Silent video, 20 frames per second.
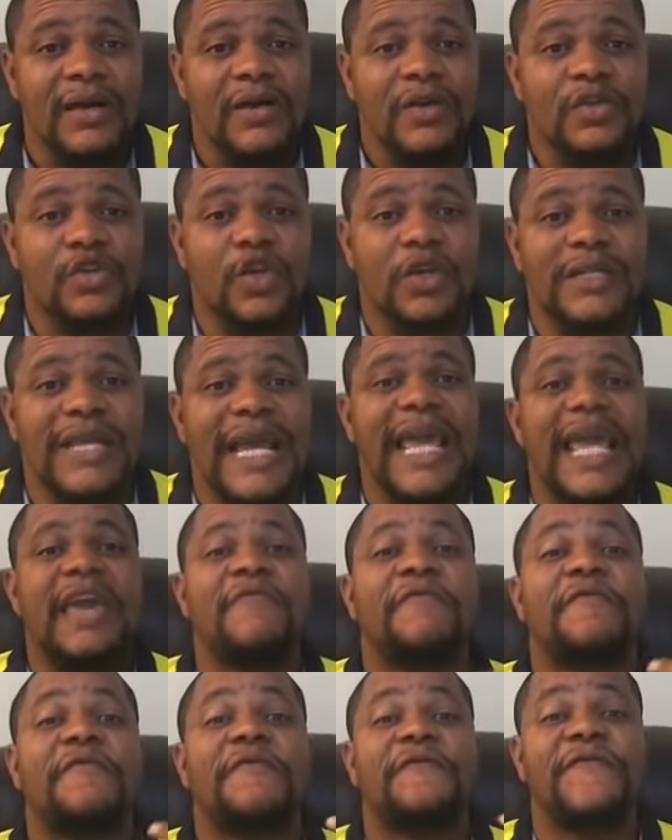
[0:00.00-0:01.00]
So the
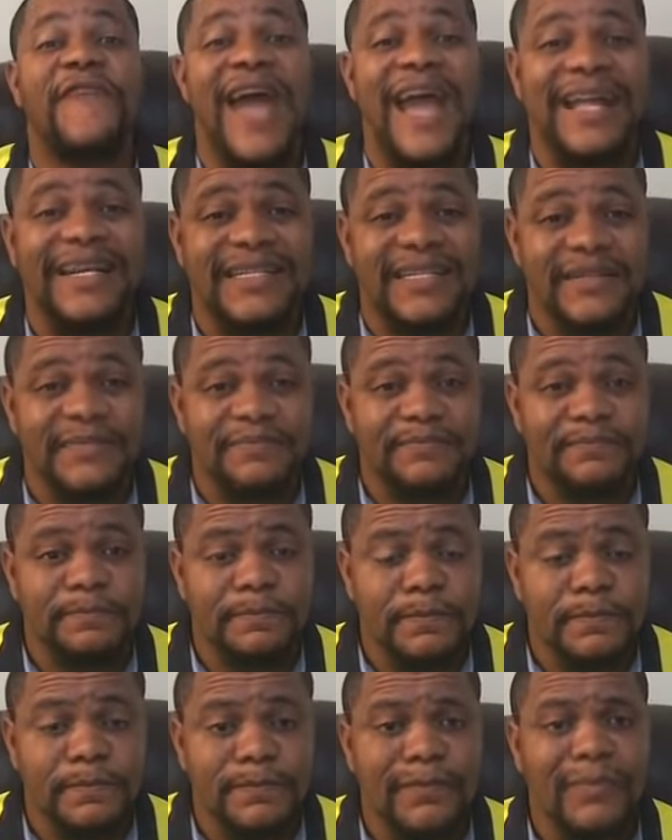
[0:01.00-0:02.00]
effect
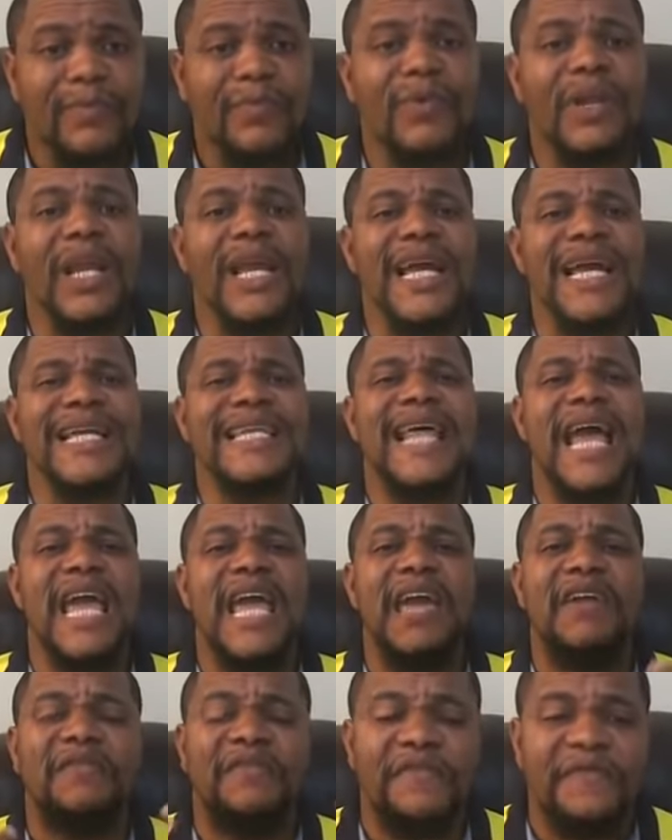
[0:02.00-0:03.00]

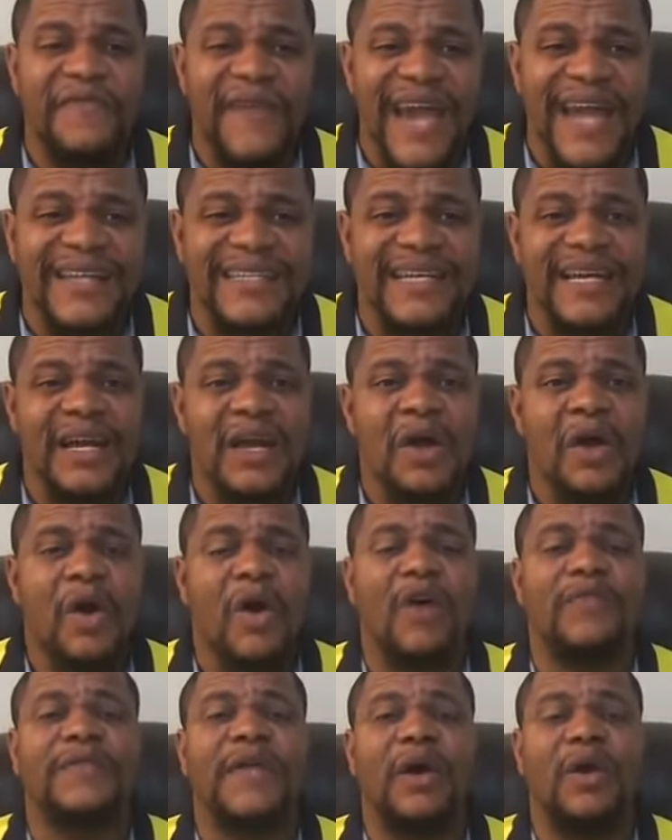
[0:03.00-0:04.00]

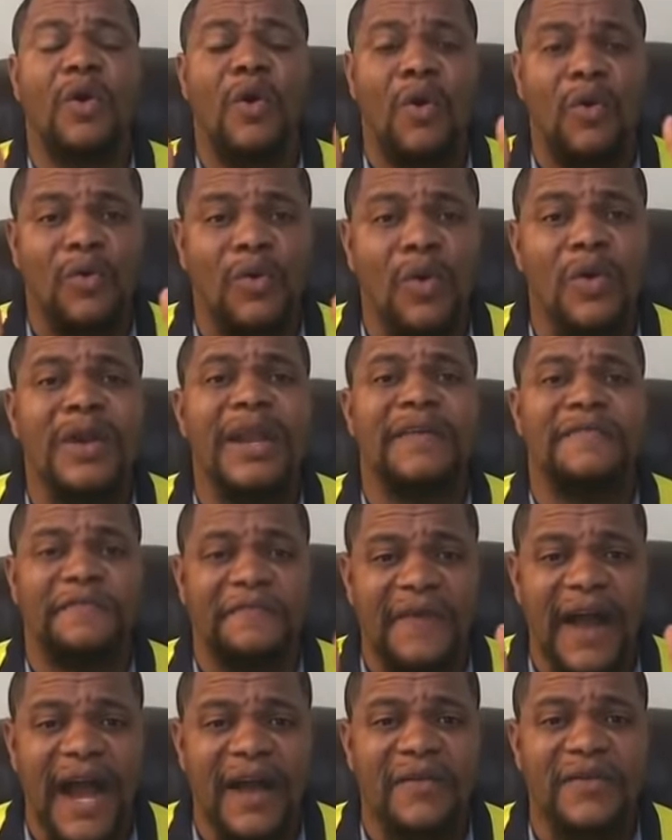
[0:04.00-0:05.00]
of the
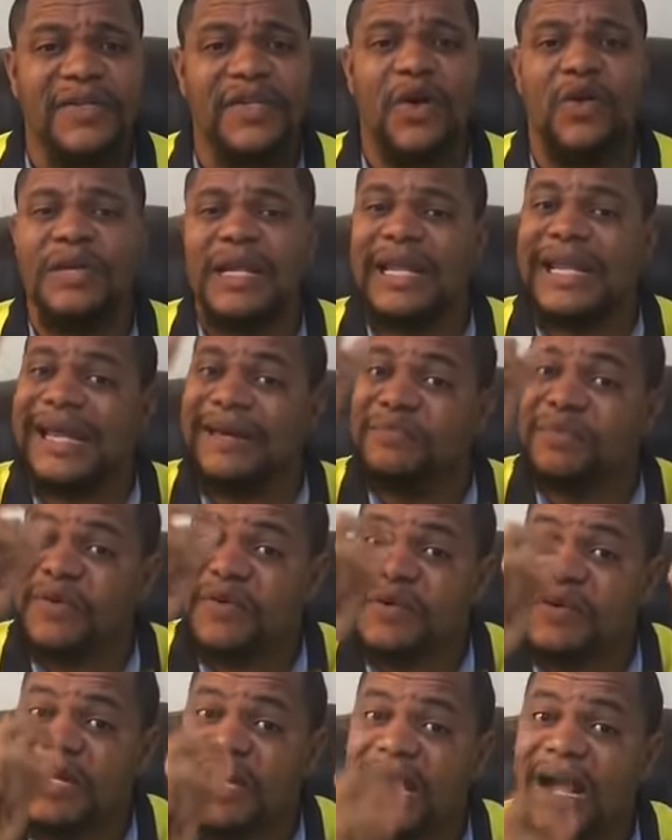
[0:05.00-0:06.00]
coronavirus on the
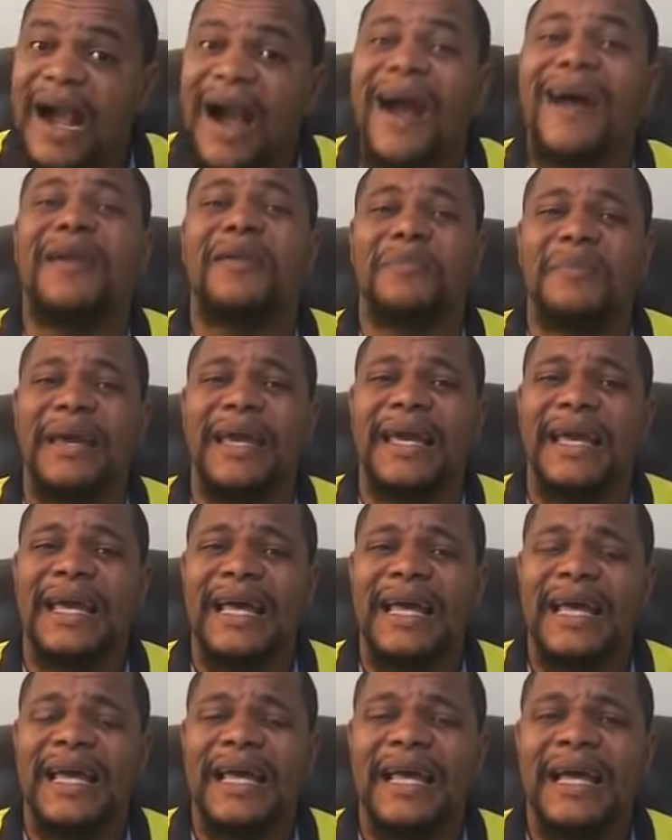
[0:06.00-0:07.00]
Liberian economy
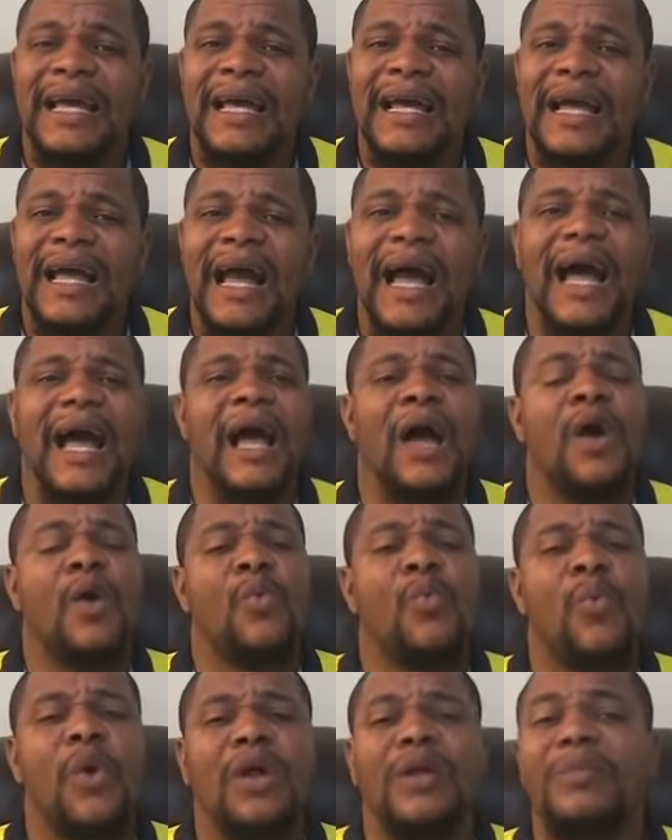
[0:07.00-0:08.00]

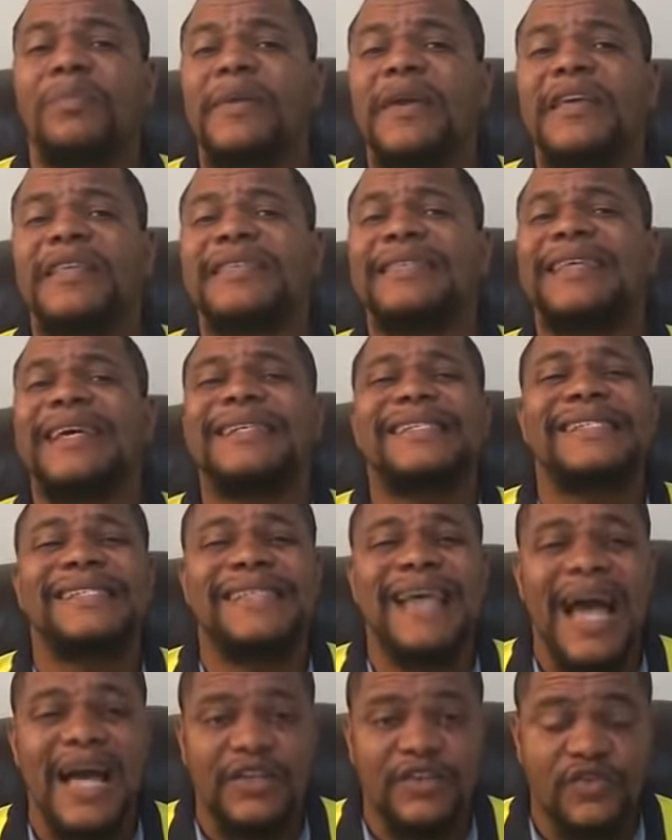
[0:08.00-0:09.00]
will be
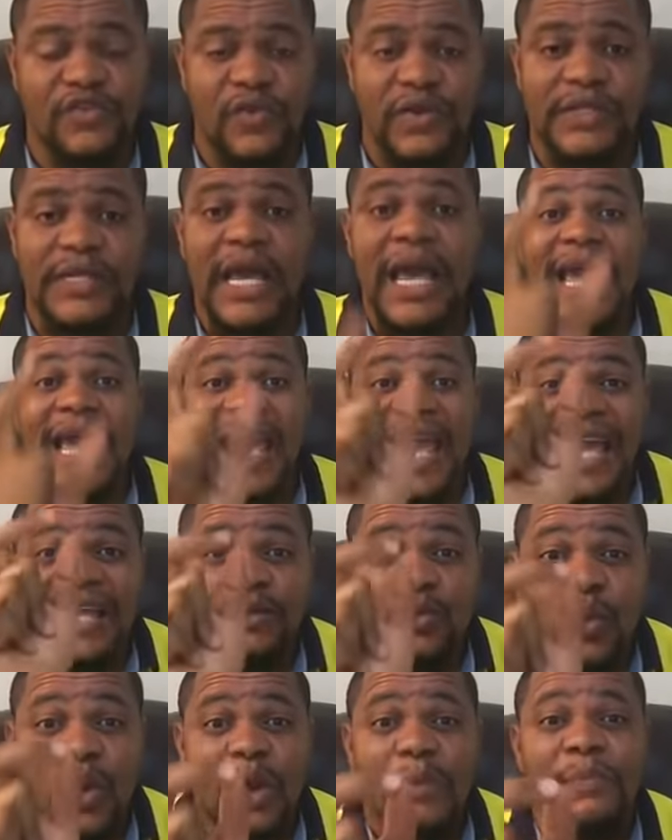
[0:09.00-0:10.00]
disastrous. It
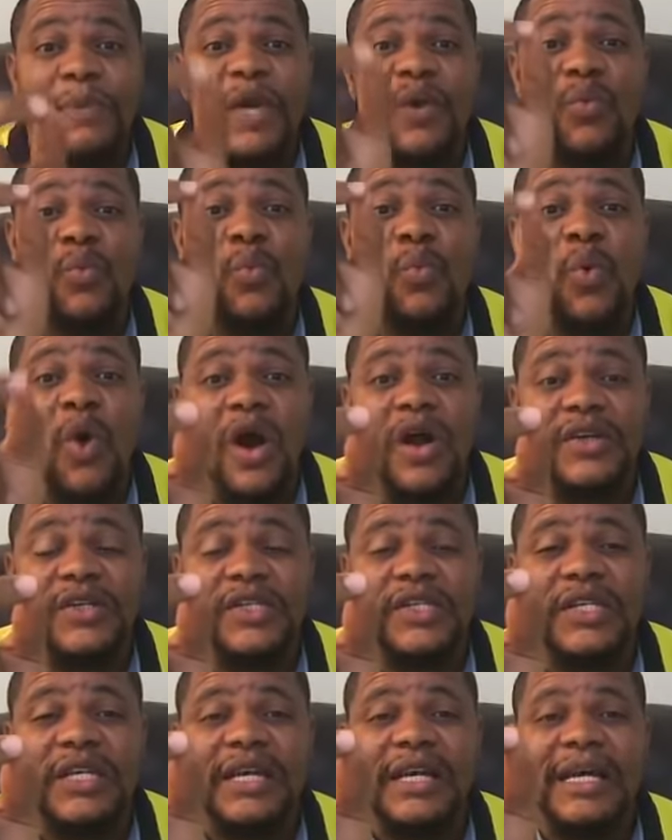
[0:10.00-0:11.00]
will be
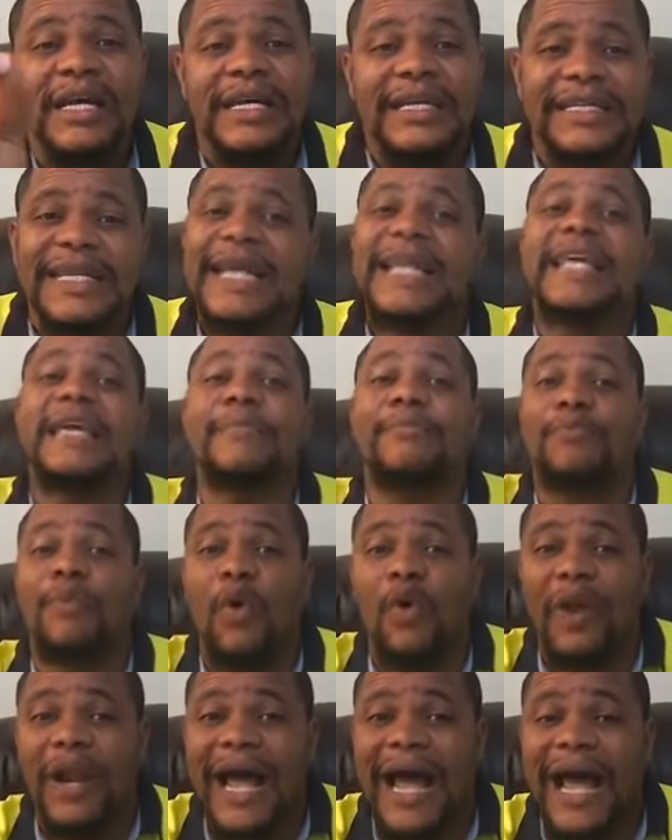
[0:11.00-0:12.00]
worse than
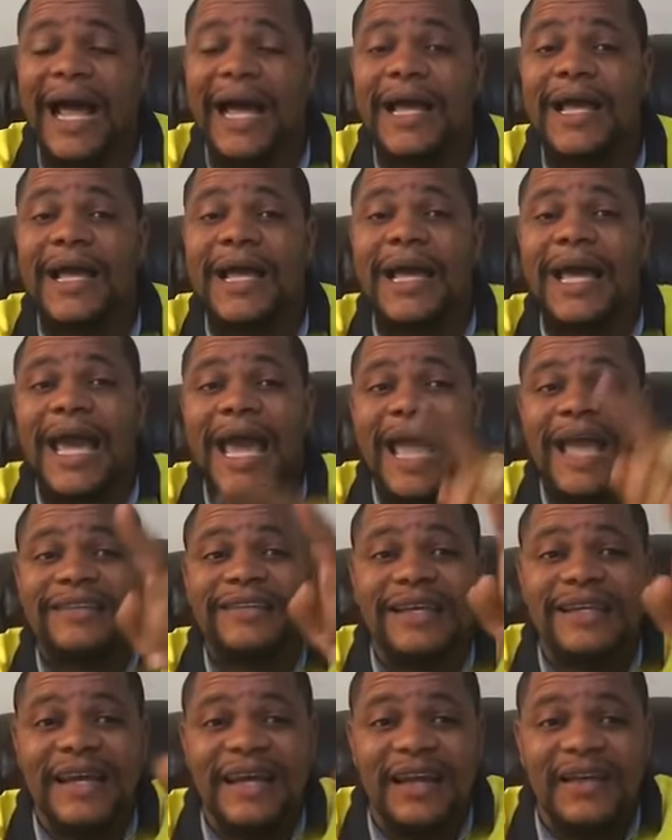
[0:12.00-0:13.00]
Ebola. It's
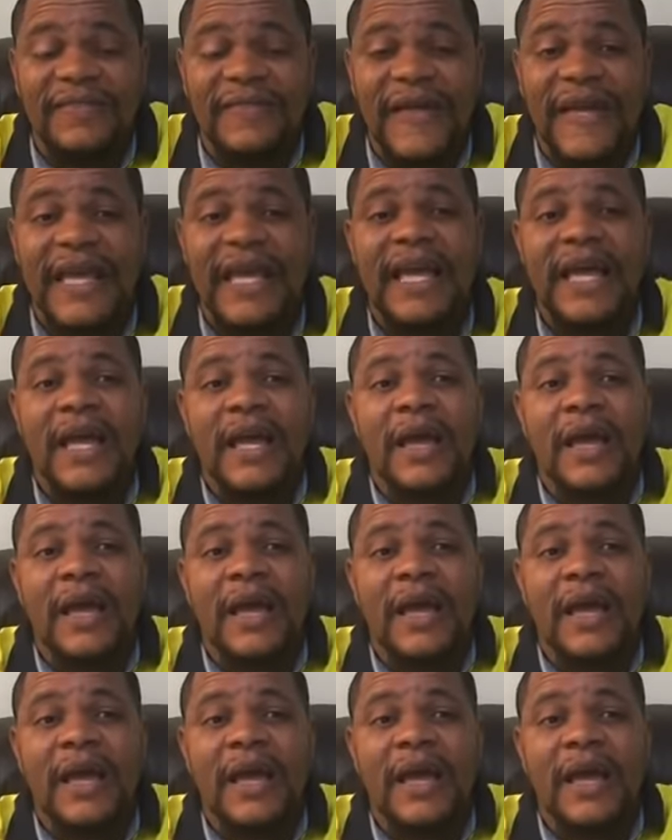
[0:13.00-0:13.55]
another thing.